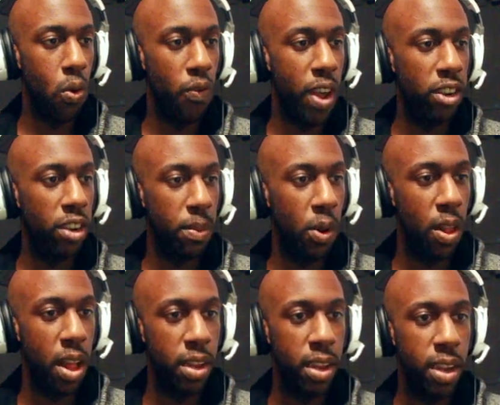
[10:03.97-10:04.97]
Vegetable
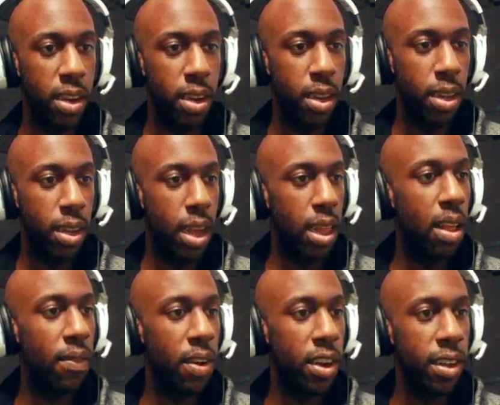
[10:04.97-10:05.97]
onion! I
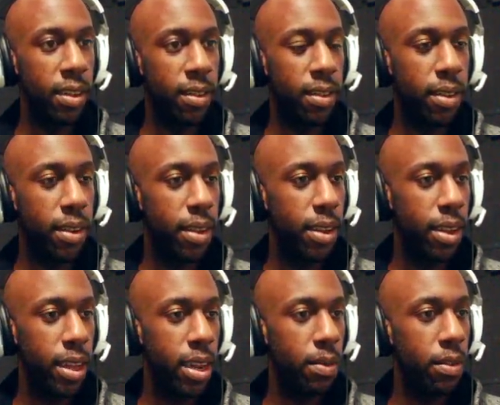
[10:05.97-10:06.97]
love onions.
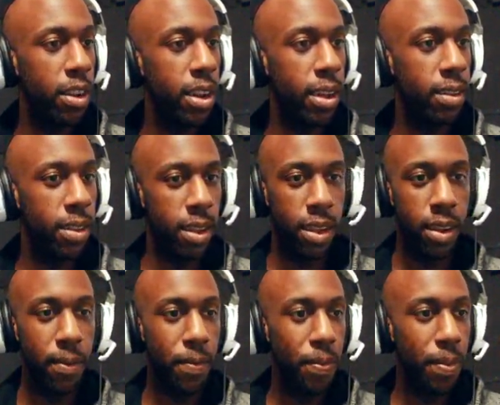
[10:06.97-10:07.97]
That was tasty.
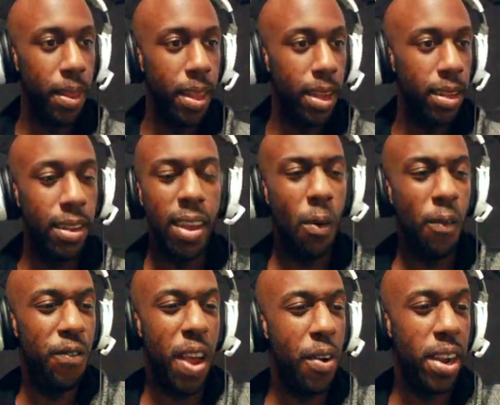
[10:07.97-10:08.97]
So
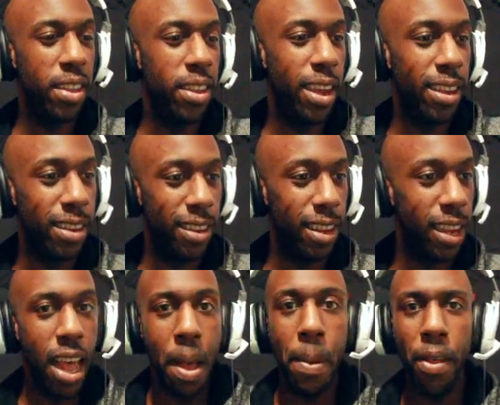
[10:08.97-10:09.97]
very tasty.
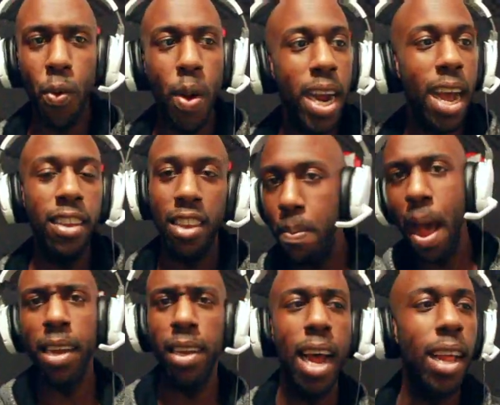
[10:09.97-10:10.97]
By the way, guys,
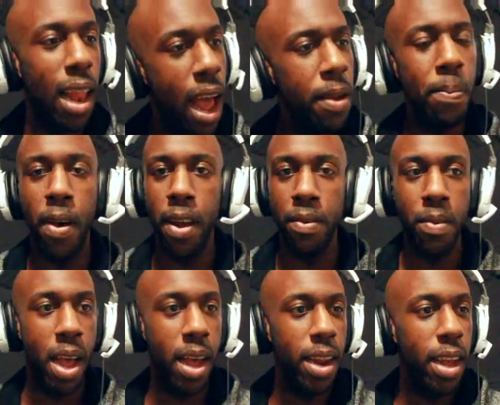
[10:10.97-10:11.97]
smash that like button,
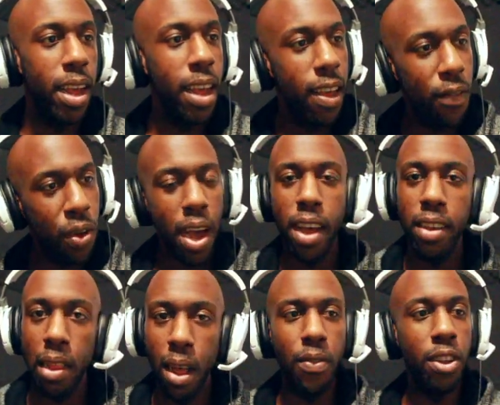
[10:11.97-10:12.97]
man! If you
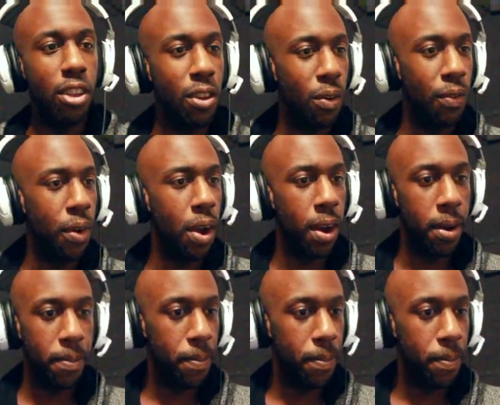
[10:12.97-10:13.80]
guys love it so far.